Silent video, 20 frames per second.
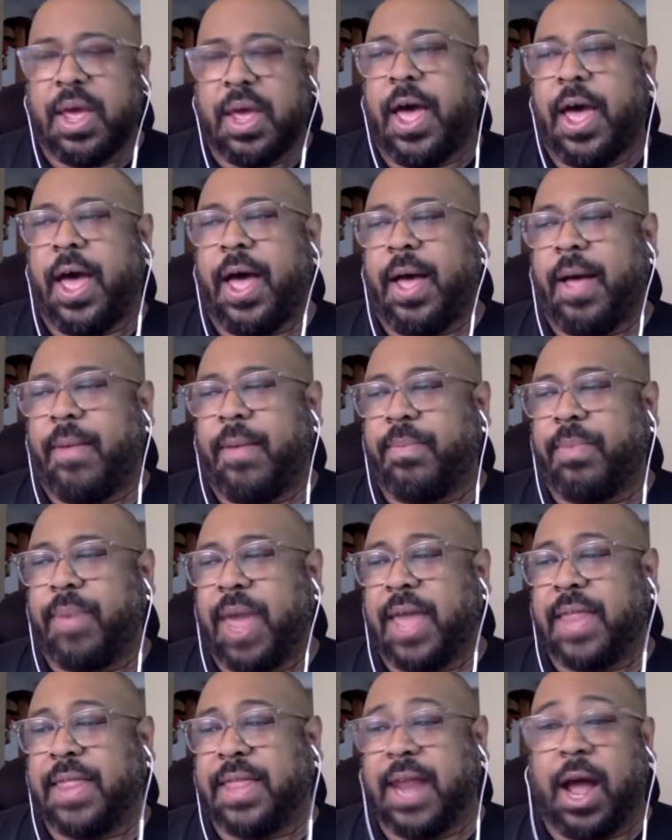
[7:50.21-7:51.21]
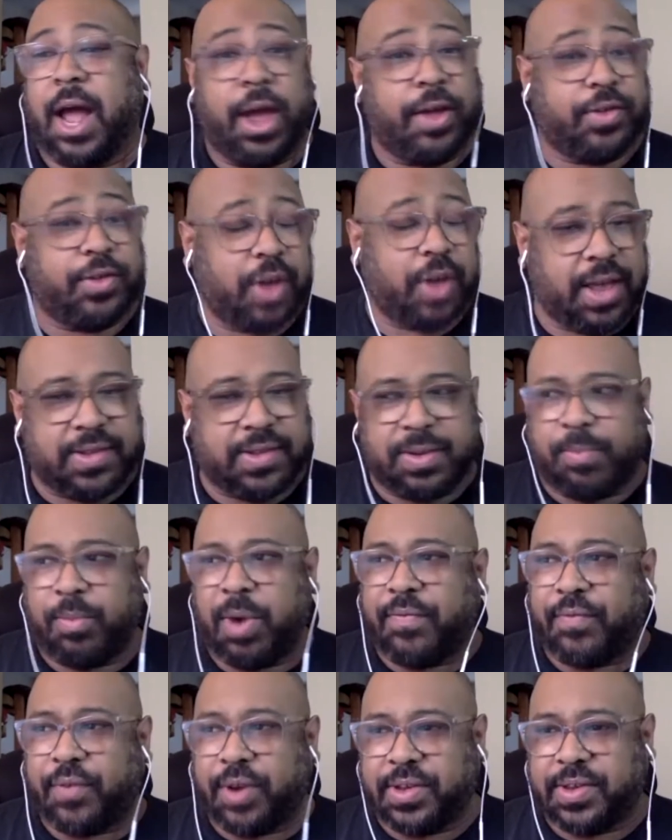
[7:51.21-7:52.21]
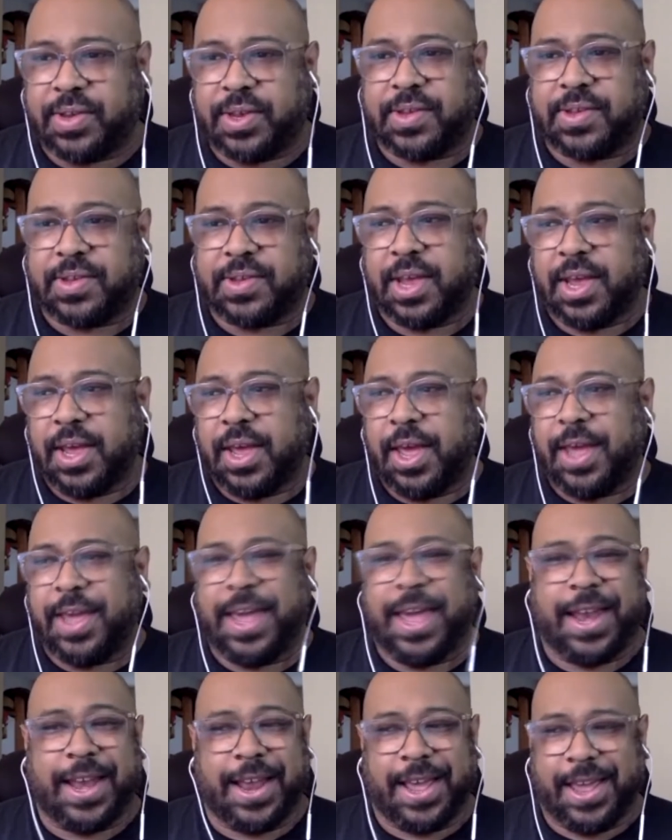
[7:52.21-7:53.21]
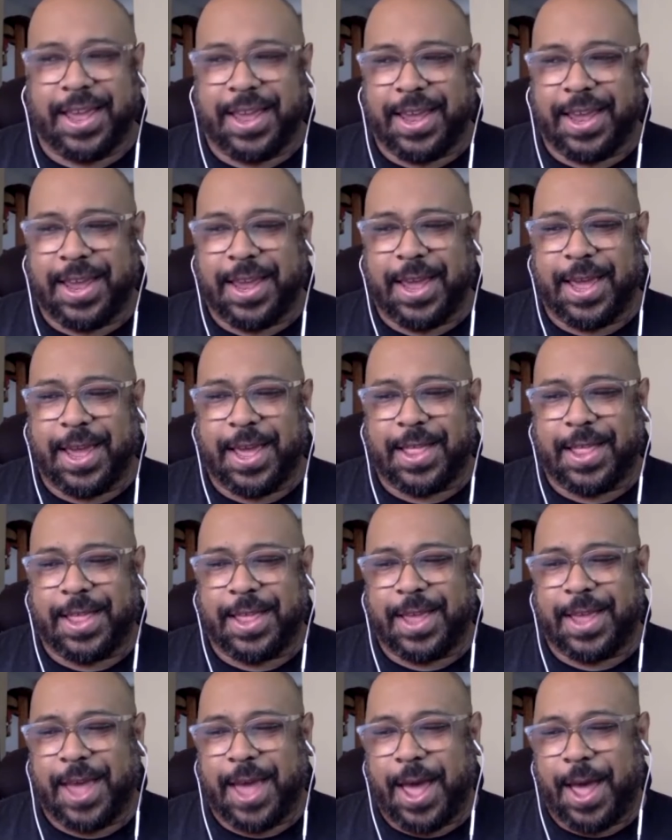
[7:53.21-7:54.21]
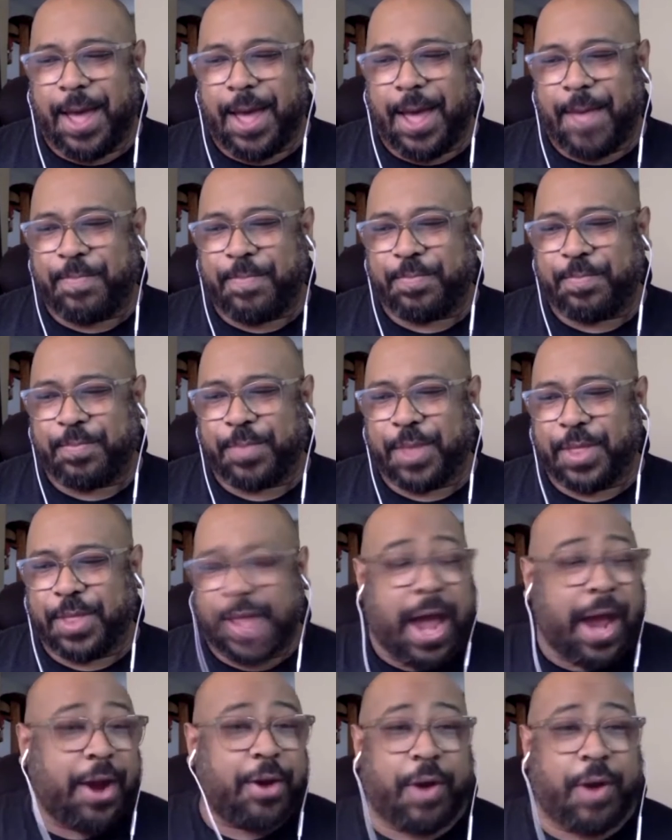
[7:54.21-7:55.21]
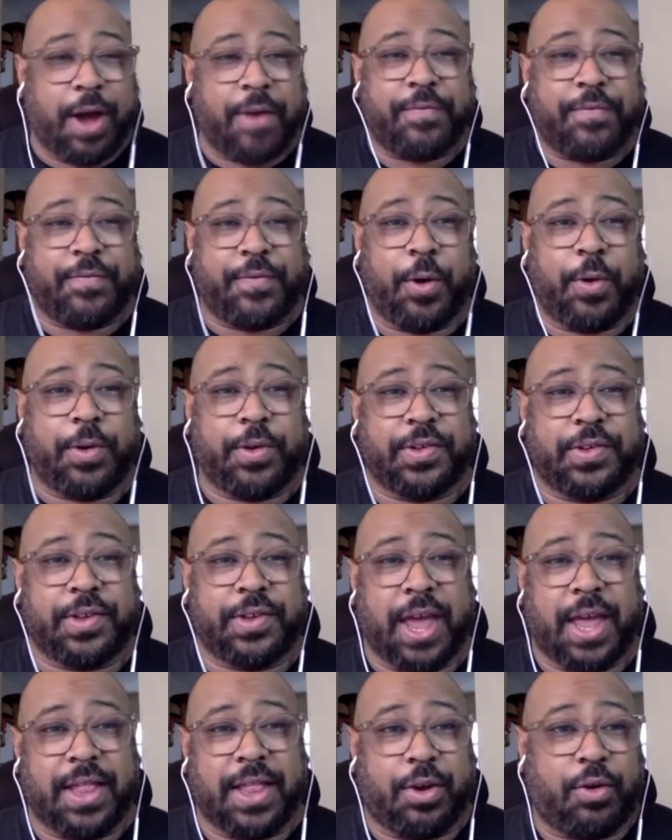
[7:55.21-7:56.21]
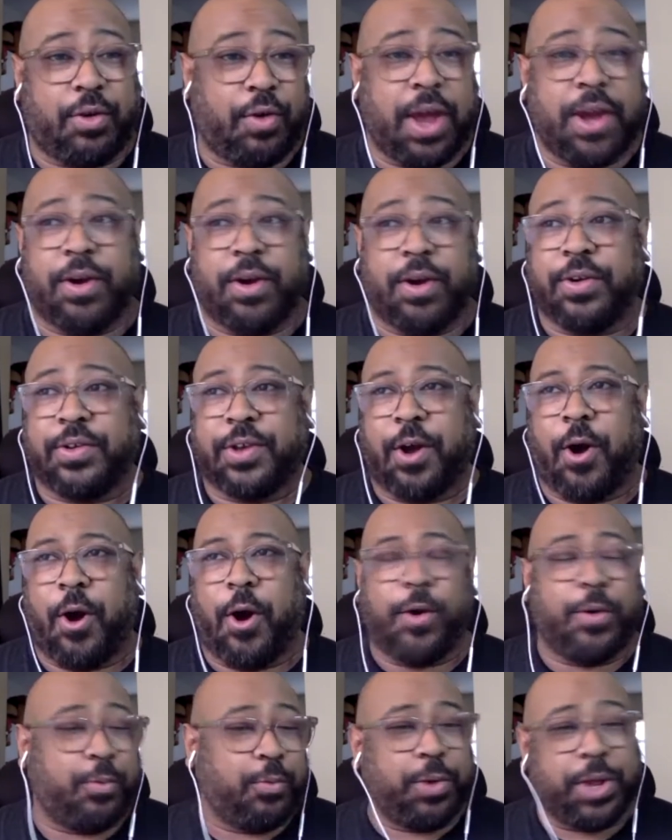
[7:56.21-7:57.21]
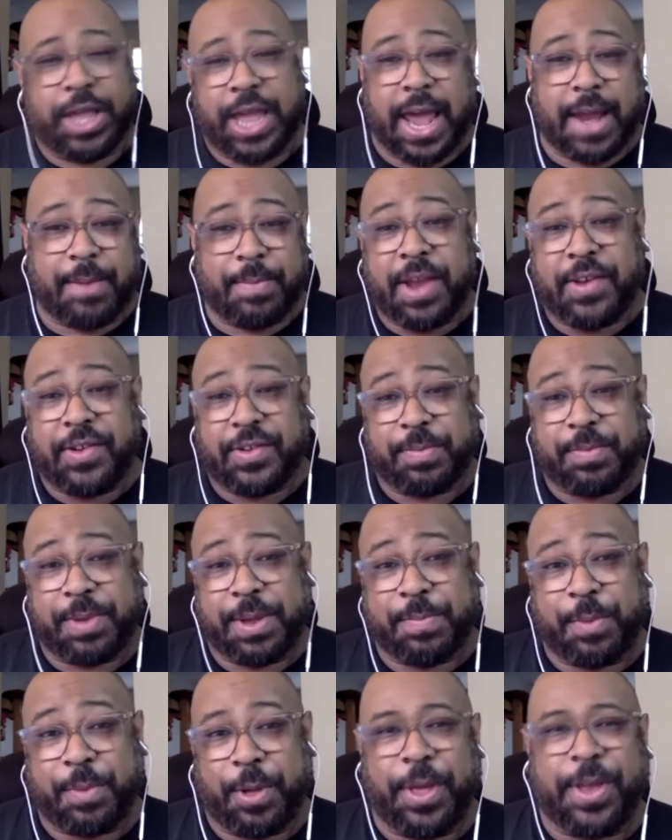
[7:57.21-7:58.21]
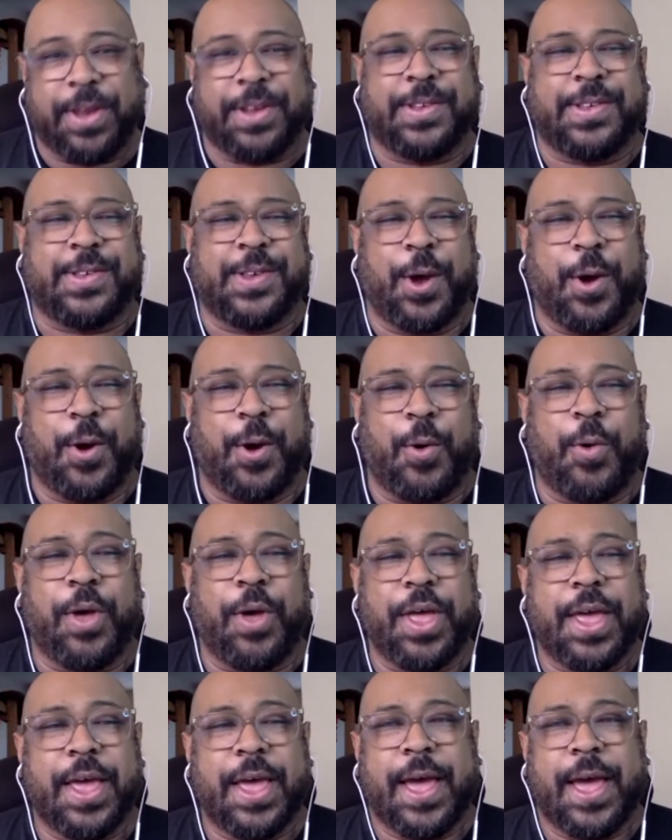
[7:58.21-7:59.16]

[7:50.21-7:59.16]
Um, and then I also had some references. Again, um, the higher ground folks and the creators aren't really animation people, and so.